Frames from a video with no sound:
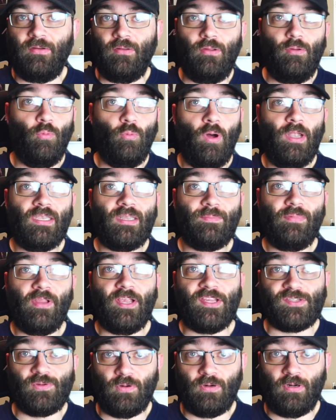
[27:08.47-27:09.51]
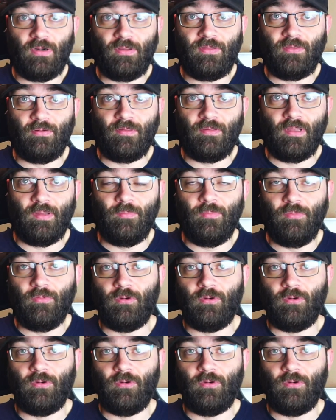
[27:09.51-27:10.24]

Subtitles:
Do you want to place an order through them,